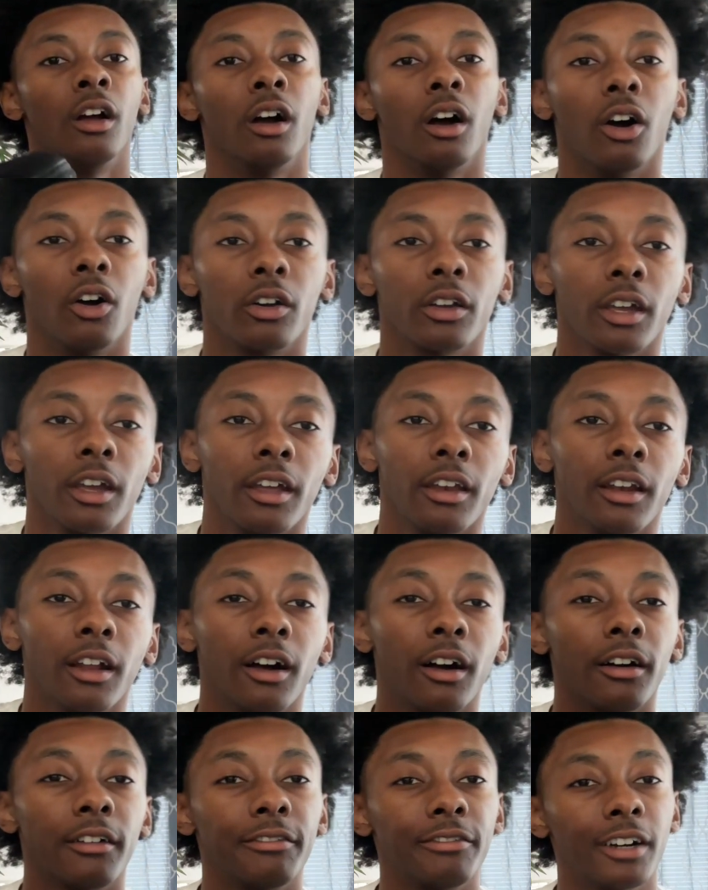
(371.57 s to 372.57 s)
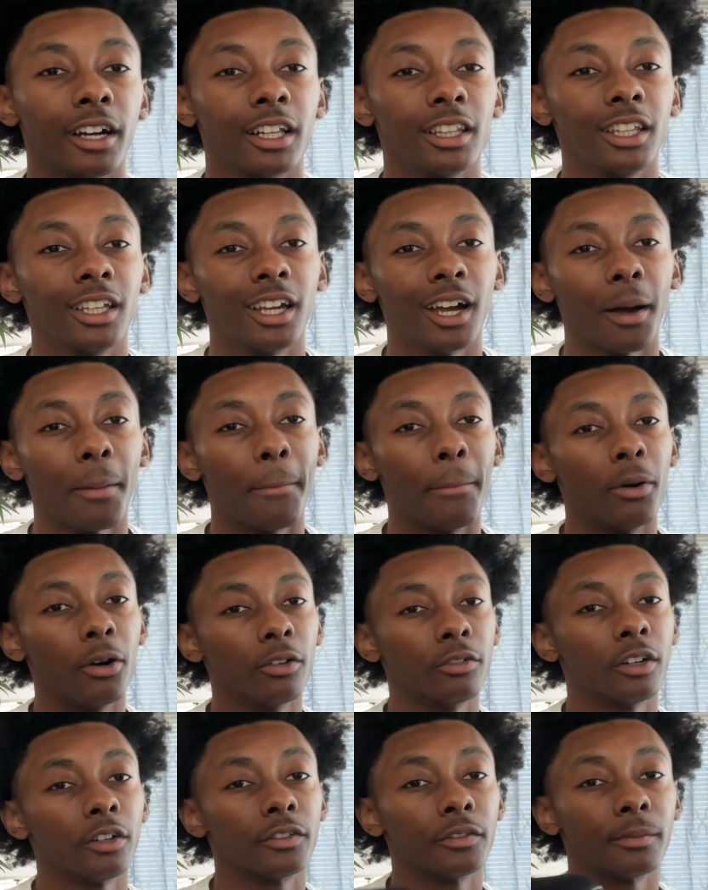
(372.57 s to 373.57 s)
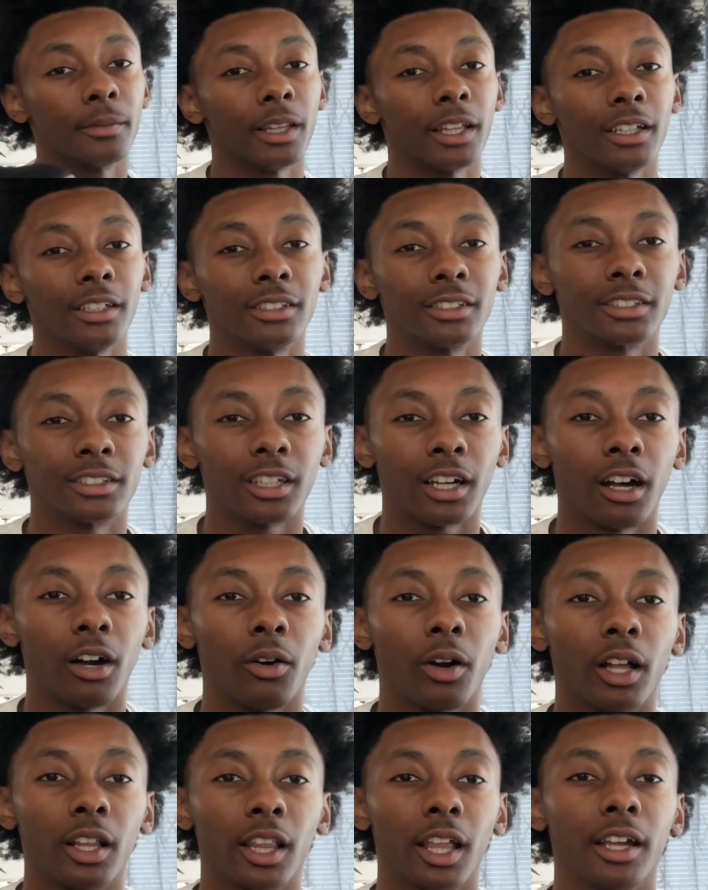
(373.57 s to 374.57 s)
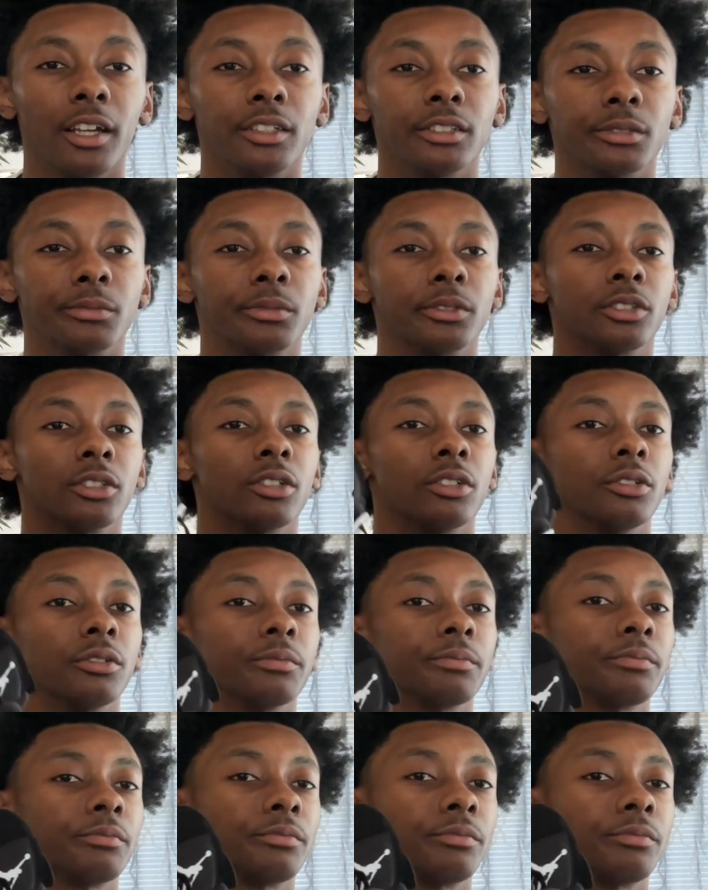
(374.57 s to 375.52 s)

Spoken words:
Okay, now I finally got both of them laced how I like them. So,